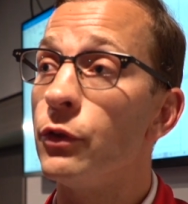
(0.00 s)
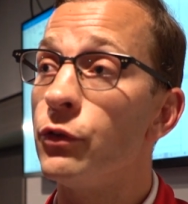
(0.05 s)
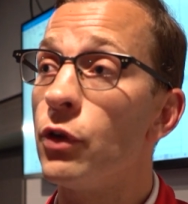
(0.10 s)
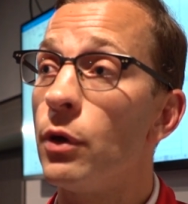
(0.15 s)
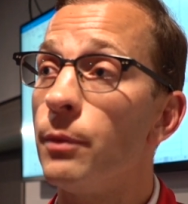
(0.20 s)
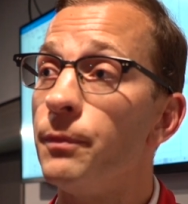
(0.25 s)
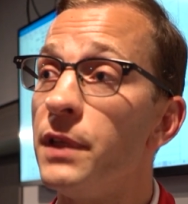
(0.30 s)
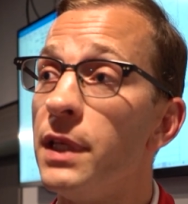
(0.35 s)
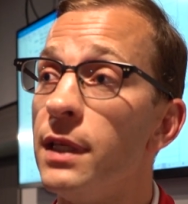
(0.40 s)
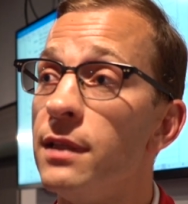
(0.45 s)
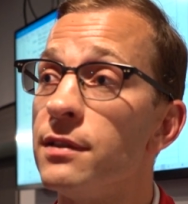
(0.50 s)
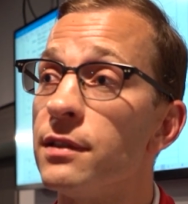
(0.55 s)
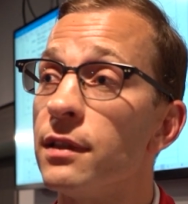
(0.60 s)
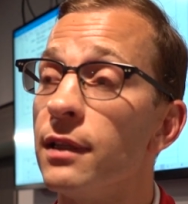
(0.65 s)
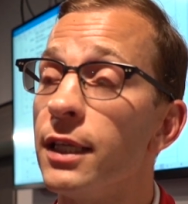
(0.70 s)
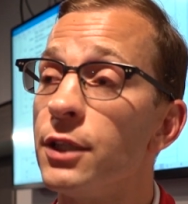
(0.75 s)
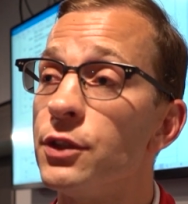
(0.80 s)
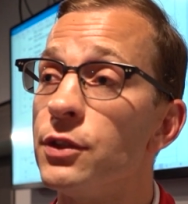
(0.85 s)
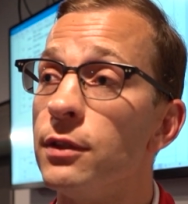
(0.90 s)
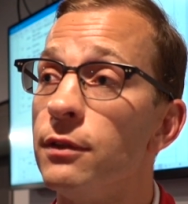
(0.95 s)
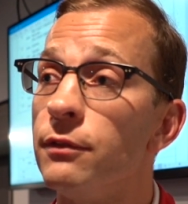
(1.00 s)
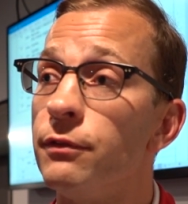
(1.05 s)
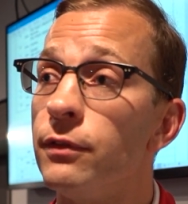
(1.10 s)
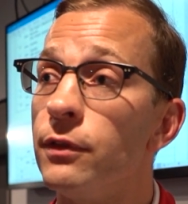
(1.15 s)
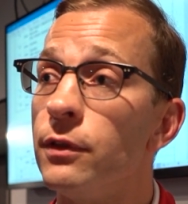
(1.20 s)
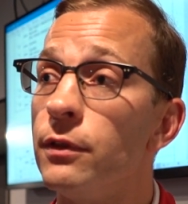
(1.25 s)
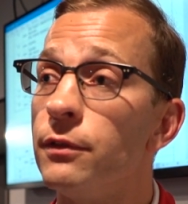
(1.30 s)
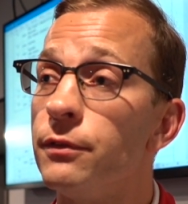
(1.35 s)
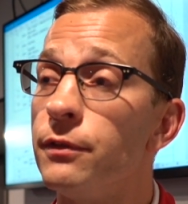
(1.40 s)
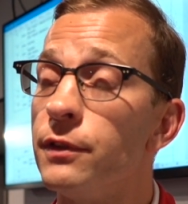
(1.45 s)
top 10 selection
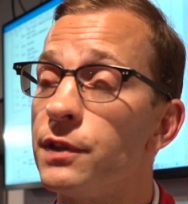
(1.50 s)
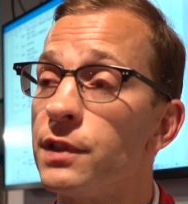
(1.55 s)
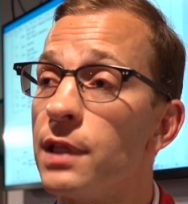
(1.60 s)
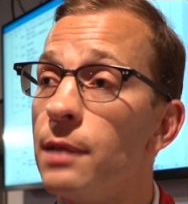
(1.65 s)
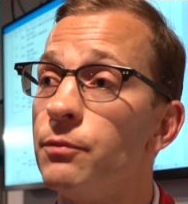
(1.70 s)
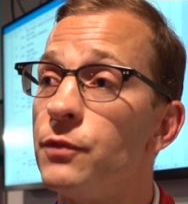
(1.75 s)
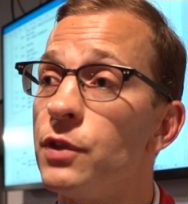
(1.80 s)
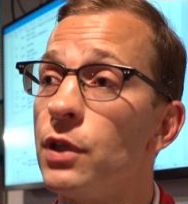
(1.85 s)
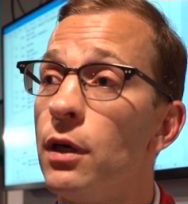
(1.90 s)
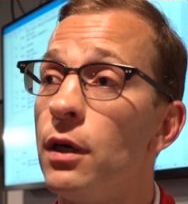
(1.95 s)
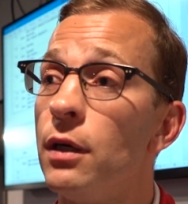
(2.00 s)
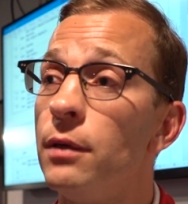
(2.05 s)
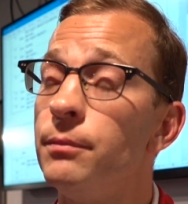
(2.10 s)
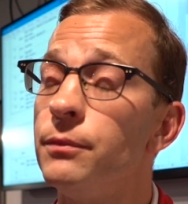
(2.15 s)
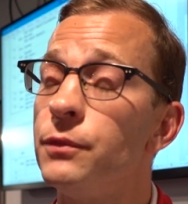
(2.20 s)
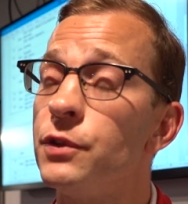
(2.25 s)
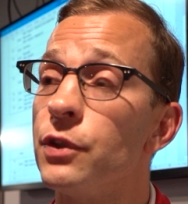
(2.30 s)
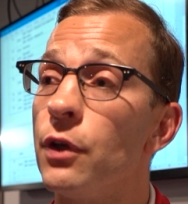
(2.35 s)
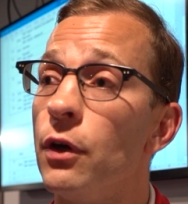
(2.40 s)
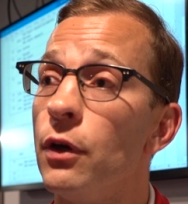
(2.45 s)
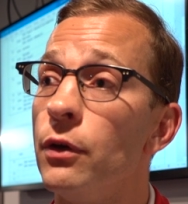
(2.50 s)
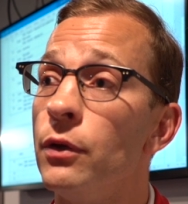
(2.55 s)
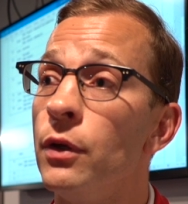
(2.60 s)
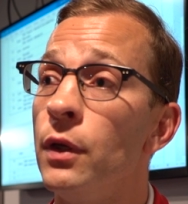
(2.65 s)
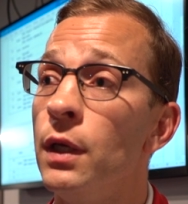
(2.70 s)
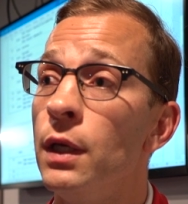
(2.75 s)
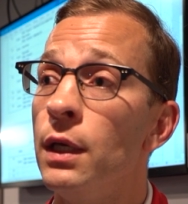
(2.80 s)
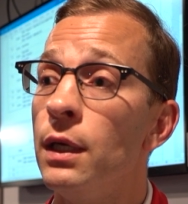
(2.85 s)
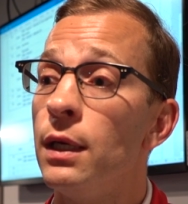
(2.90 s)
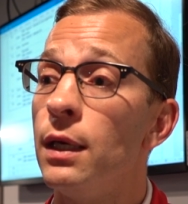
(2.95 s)
for some time, so
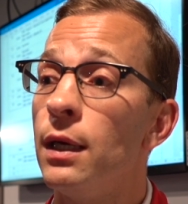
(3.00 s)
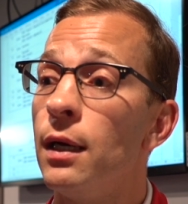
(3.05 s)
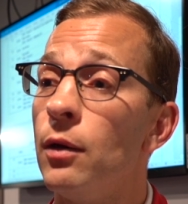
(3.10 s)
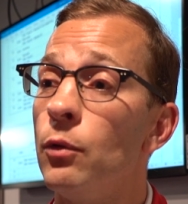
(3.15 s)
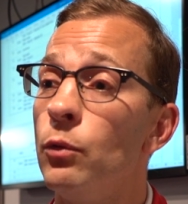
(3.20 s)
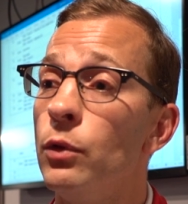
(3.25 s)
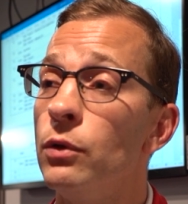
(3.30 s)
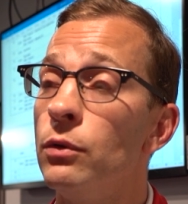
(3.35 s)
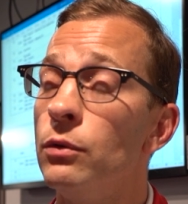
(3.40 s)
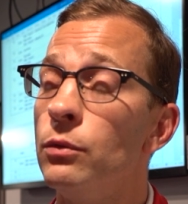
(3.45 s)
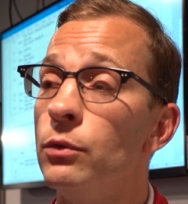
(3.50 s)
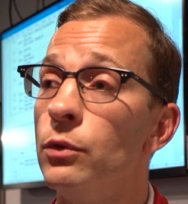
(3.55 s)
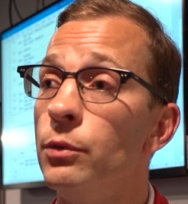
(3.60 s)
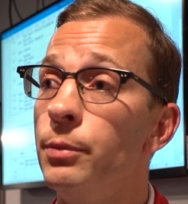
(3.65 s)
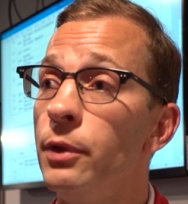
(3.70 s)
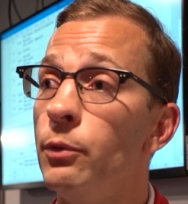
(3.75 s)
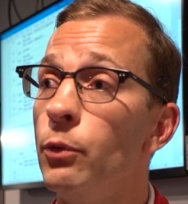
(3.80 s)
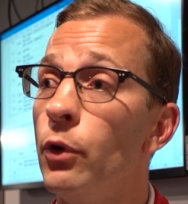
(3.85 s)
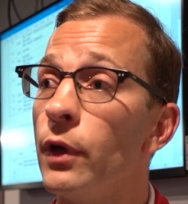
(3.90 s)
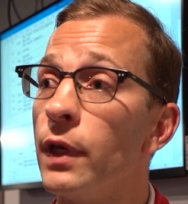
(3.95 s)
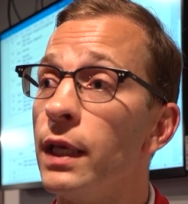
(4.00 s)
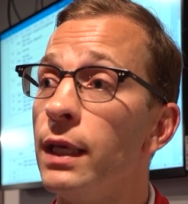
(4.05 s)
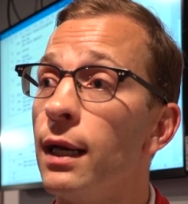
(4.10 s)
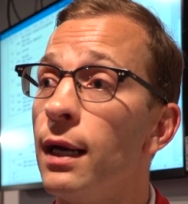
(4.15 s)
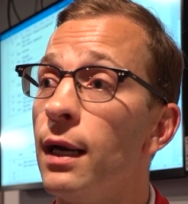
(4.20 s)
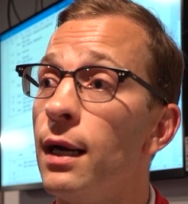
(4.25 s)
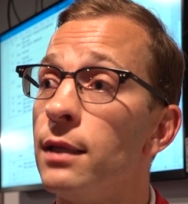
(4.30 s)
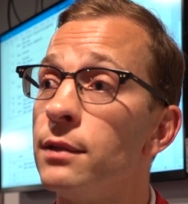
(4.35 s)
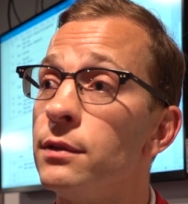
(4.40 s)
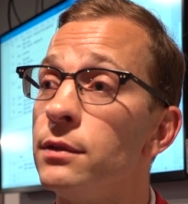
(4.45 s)
we'll be working
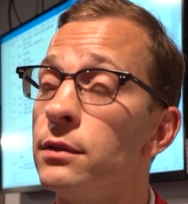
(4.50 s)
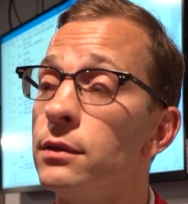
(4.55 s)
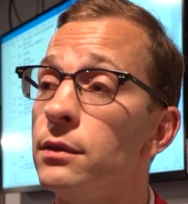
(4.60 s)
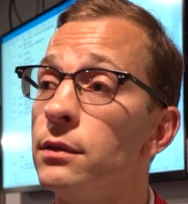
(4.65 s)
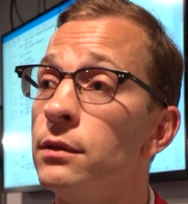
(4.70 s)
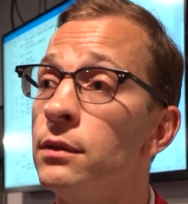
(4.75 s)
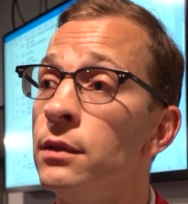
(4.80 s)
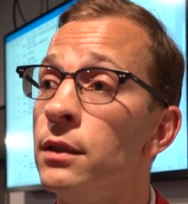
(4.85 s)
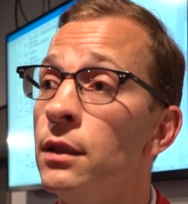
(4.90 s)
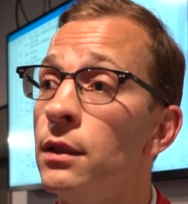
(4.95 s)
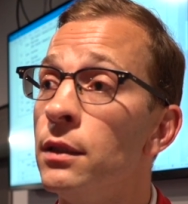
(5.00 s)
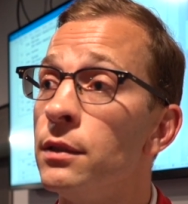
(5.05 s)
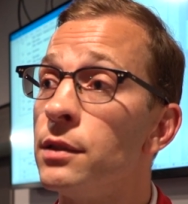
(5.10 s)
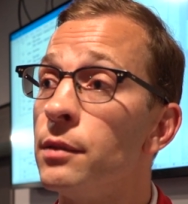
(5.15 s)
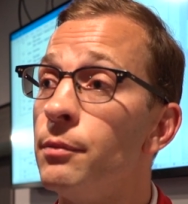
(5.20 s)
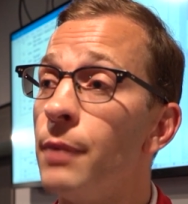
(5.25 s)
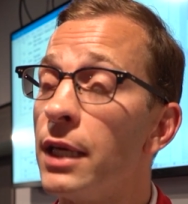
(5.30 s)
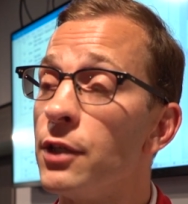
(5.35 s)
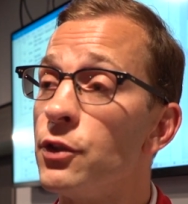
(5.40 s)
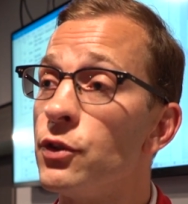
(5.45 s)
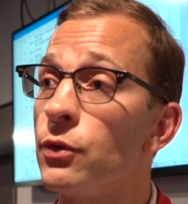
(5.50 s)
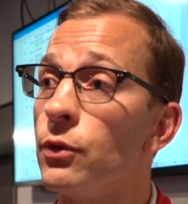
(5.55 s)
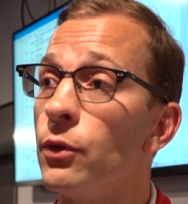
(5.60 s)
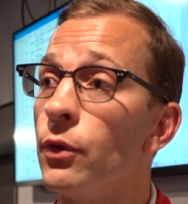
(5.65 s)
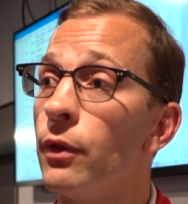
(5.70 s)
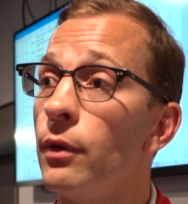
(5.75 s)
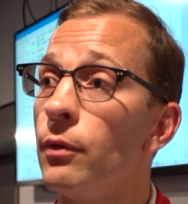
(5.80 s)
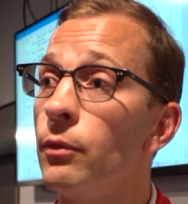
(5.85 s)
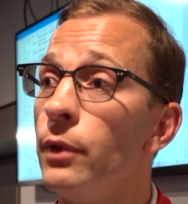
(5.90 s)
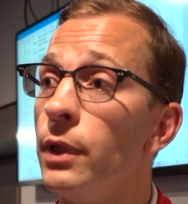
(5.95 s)
hard to make
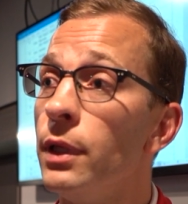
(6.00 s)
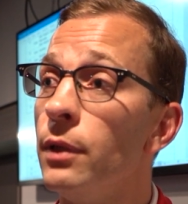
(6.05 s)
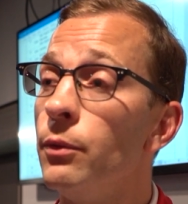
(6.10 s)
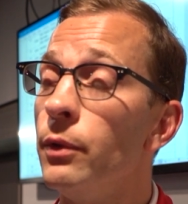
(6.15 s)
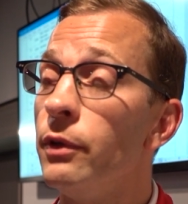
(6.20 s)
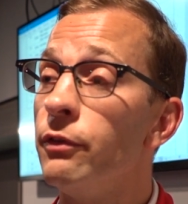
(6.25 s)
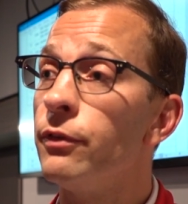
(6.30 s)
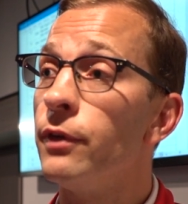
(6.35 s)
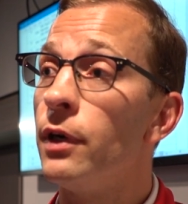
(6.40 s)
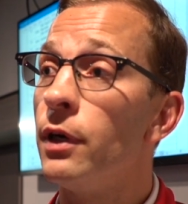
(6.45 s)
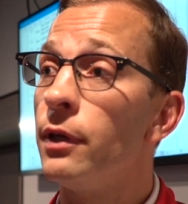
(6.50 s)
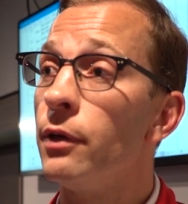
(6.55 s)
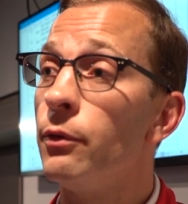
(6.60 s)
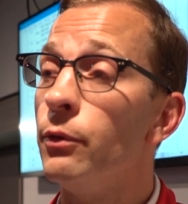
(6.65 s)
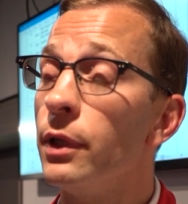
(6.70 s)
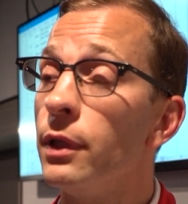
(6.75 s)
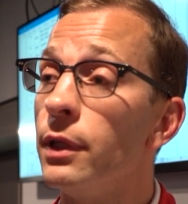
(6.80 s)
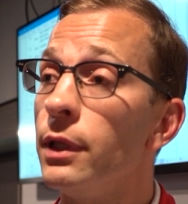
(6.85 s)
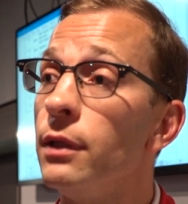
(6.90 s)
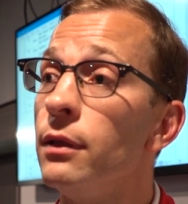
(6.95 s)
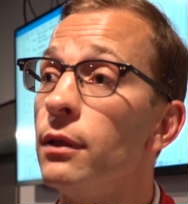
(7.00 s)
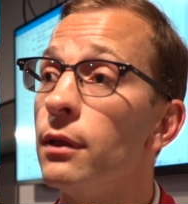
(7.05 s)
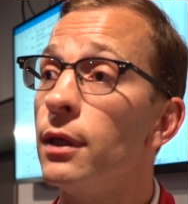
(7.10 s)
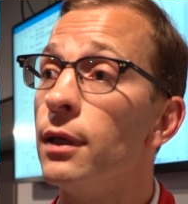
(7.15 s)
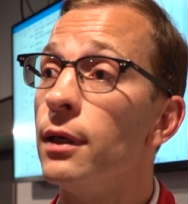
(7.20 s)
sure that we find a really